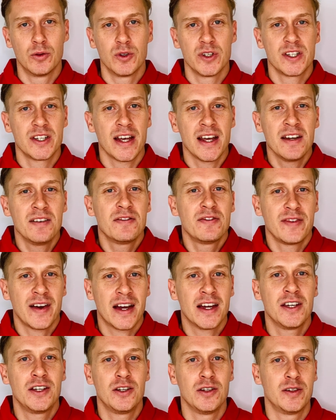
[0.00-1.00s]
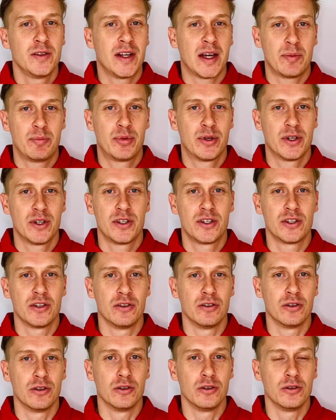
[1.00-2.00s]
Saying thank you to that
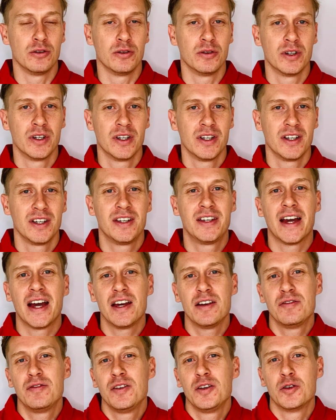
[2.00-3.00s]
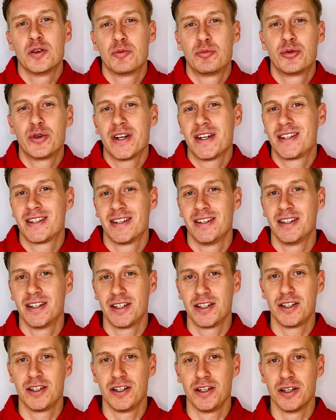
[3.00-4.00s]
person who gave you a present
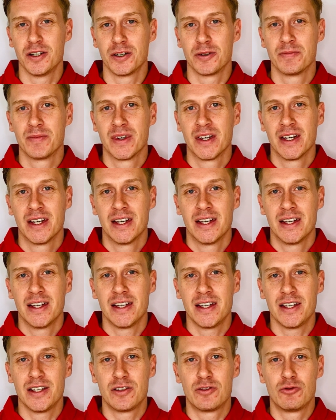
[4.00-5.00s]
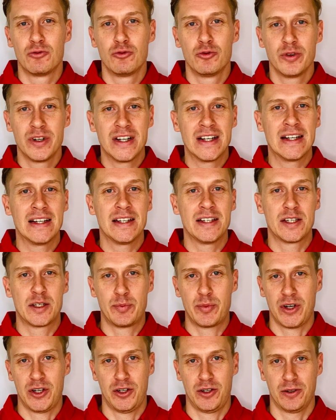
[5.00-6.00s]
this year is really
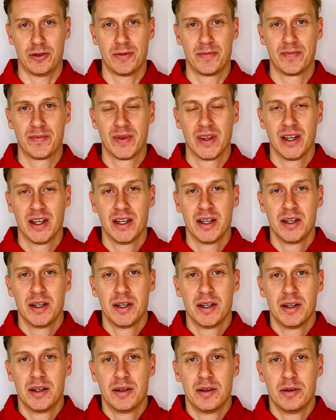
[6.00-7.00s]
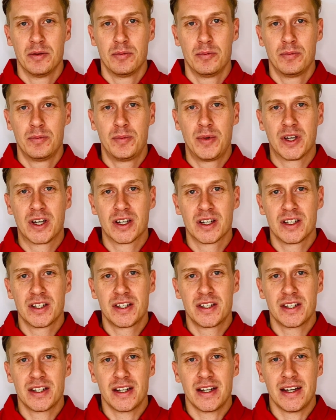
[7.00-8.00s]
special,
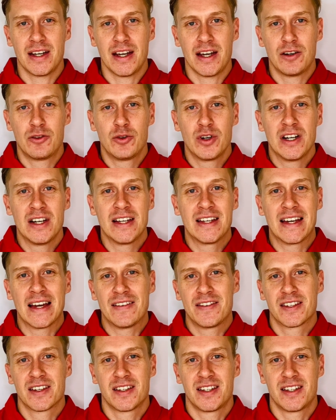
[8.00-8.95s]
because it really gives